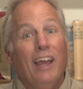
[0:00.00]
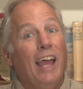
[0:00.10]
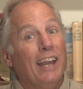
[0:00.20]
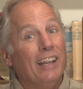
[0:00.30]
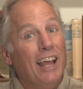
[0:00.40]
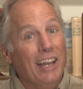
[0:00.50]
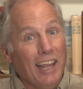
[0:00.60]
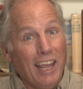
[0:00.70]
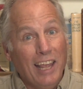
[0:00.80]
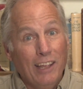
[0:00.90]
and let
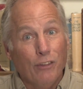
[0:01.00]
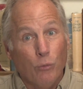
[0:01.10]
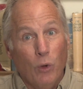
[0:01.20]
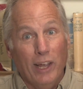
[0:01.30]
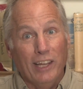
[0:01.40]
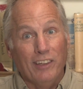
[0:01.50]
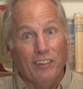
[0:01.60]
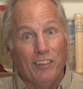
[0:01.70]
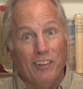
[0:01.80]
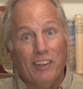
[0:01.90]
His
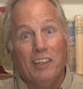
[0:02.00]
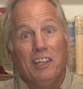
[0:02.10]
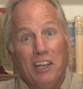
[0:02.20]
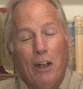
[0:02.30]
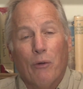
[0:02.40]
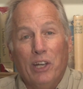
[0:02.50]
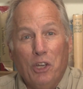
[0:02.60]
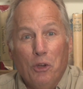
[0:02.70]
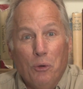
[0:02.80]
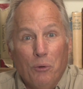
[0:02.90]
wings carry
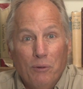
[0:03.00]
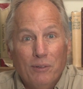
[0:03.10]
you.